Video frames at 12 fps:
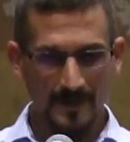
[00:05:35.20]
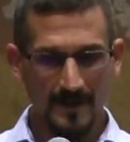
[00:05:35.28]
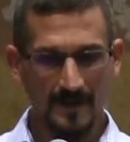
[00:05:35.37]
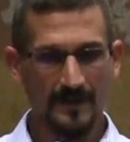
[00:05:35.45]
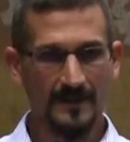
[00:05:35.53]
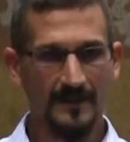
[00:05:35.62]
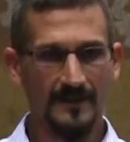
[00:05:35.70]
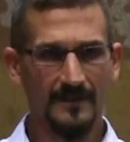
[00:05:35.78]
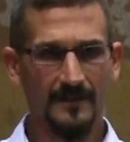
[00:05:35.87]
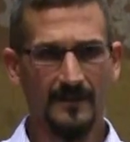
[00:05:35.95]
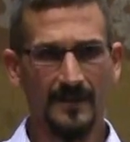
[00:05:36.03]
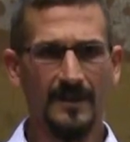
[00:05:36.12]

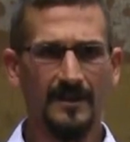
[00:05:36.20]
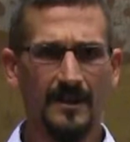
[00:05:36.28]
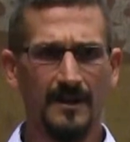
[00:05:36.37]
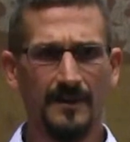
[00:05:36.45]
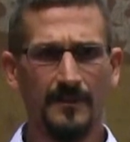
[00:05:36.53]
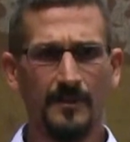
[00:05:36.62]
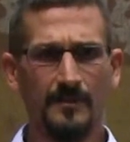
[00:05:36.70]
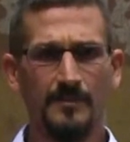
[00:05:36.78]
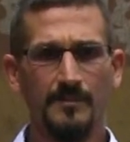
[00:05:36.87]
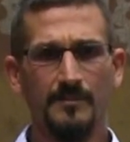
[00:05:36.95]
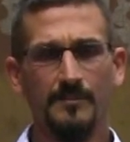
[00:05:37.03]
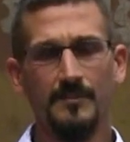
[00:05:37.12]
Again, another
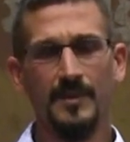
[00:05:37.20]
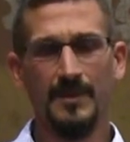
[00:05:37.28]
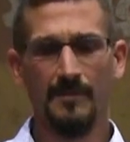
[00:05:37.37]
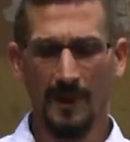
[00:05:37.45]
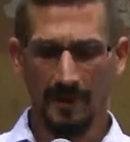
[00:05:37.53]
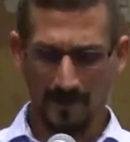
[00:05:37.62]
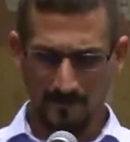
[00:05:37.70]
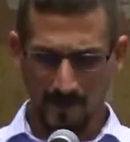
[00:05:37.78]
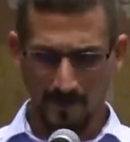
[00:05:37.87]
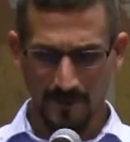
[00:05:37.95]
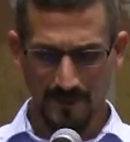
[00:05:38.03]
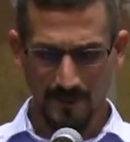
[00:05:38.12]
big part of
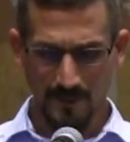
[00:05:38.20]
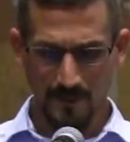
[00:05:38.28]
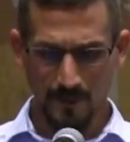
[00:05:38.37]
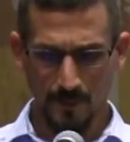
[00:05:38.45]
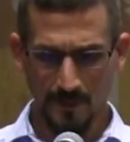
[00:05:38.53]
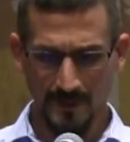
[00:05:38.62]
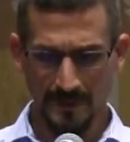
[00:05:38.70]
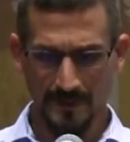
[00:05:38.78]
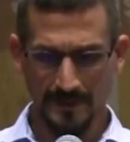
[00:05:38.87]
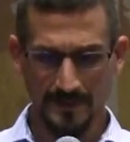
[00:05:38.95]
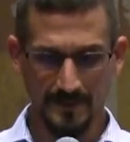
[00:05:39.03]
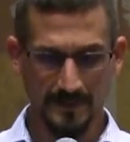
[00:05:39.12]
what we do
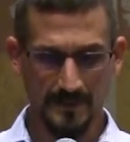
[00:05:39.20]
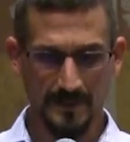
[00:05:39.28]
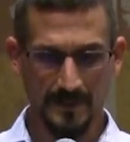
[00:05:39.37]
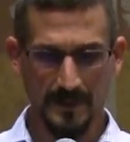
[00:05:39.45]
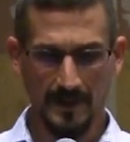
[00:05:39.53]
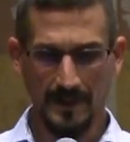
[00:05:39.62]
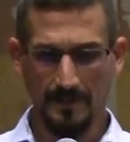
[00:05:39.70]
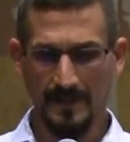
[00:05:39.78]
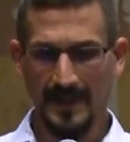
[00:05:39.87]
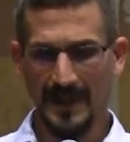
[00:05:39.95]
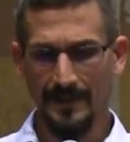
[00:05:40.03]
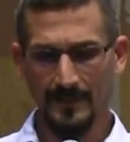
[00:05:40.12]
is
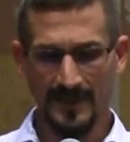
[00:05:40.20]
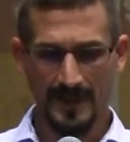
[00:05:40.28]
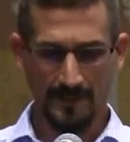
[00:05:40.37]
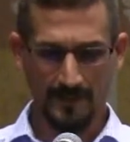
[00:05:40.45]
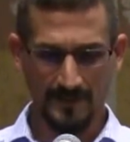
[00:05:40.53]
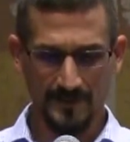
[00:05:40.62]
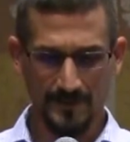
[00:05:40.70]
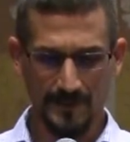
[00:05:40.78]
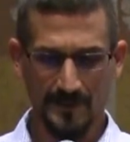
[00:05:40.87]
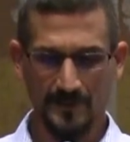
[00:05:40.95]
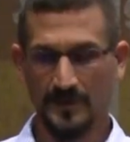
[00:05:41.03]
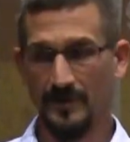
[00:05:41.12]
habitat
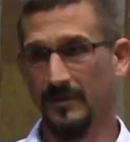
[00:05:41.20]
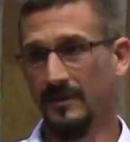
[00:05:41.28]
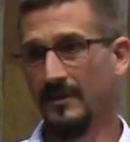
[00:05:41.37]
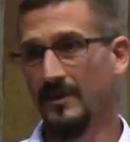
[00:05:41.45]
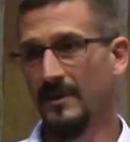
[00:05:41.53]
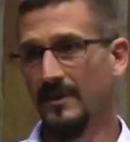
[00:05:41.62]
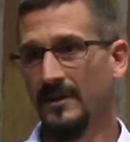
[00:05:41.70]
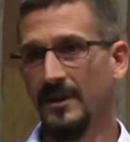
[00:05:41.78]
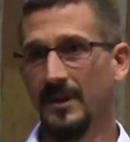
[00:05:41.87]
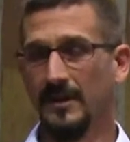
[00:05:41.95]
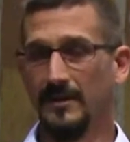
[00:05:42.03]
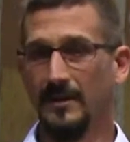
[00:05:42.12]
restoration
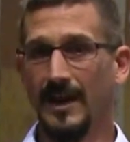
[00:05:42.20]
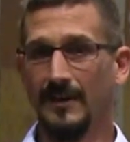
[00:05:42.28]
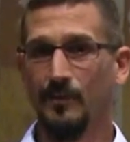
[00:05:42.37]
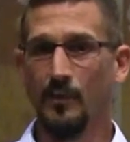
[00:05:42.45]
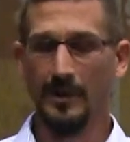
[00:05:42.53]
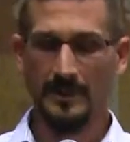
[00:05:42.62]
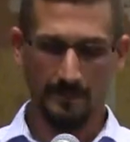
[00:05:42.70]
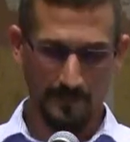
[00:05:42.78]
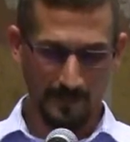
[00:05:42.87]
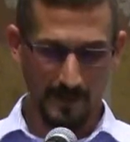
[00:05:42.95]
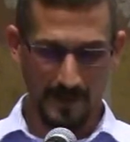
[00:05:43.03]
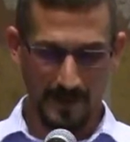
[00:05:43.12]
and non-point
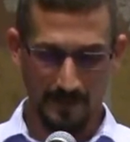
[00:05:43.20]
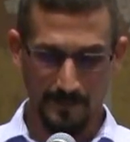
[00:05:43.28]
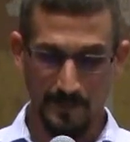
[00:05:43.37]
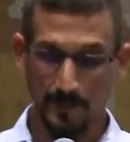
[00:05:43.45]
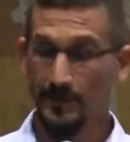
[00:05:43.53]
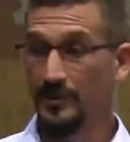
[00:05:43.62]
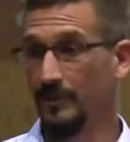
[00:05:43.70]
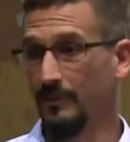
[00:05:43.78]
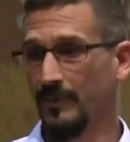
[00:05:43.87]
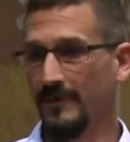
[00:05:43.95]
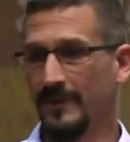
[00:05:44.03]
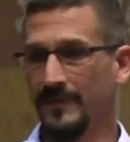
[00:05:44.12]
pollution
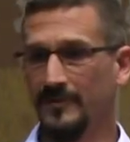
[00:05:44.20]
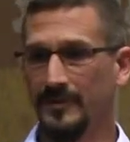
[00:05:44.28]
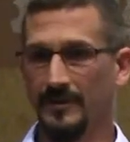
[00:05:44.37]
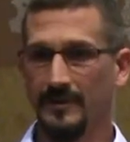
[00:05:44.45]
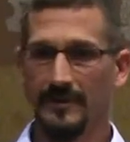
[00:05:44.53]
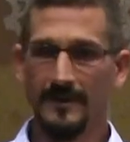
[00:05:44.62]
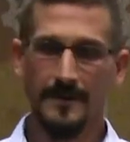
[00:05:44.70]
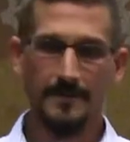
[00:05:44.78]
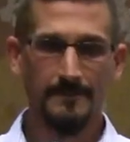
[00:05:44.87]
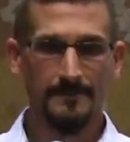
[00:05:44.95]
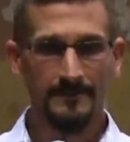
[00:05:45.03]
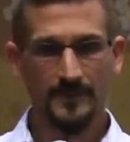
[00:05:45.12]
prevention.
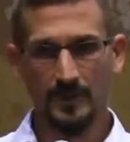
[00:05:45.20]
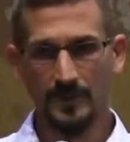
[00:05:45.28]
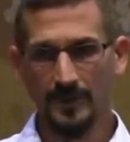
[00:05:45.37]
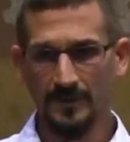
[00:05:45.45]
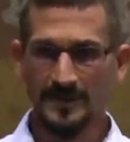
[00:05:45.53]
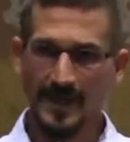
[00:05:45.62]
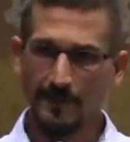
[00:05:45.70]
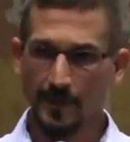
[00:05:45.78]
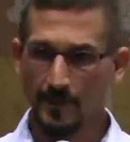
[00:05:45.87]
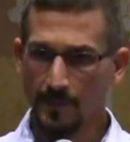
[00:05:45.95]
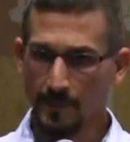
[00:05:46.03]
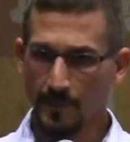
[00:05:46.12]
Those are
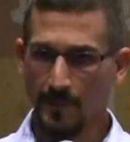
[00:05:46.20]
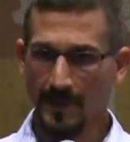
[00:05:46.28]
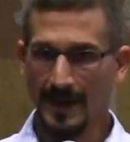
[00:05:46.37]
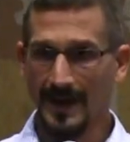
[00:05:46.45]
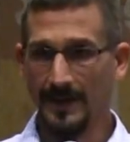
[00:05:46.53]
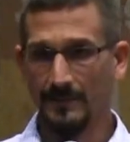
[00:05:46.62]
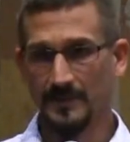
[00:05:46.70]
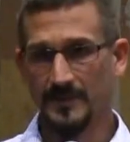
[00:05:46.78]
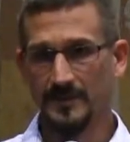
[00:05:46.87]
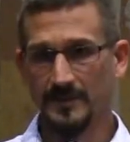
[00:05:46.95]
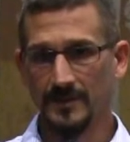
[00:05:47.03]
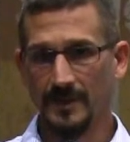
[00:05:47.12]
separate
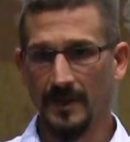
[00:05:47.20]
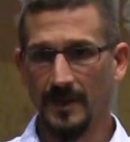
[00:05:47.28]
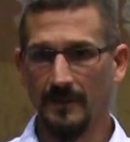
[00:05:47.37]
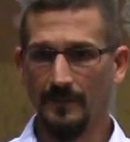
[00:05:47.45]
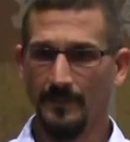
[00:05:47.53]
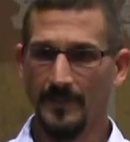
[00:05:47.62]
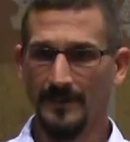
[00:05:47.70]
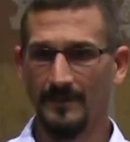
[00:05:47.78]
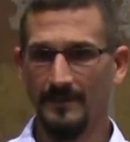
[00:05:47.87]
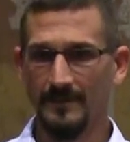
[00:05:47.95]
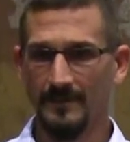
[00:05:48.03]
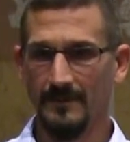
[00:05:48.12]
programs,
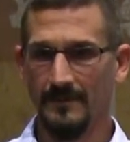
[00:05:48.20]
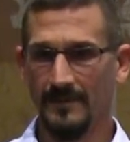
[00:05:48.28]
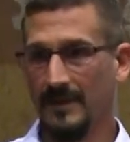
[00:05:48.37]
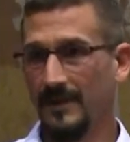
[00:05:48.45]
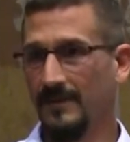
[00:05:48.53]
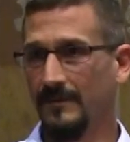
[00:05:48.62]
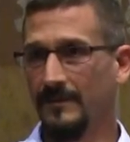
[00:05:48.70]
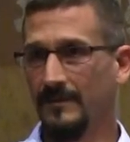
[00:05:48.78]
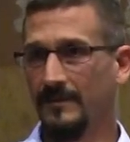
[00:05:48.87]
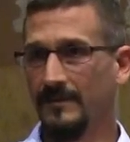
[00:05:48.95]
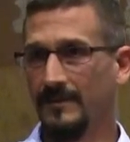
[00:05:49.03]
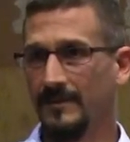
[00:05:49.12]
but they
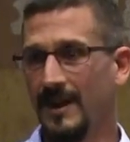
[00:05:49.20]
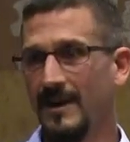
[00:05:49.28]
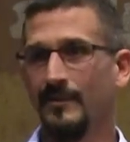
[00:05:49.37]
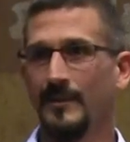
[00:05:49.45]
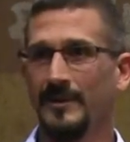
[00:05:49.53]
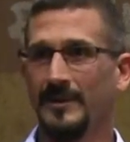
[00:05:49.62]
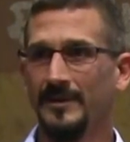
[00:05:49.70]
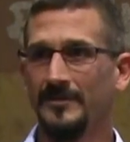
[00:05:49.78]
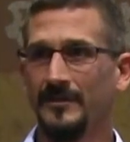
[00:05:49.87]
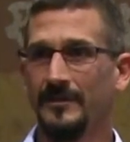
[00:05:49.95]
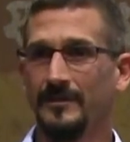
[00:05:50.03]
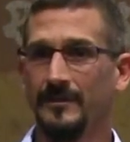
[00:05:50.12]
complement
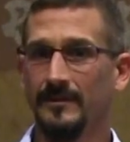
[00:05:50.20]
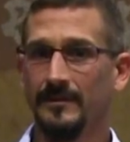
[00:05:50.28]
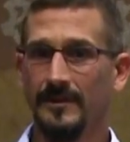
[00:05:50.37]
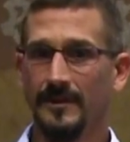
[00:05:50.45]
each other.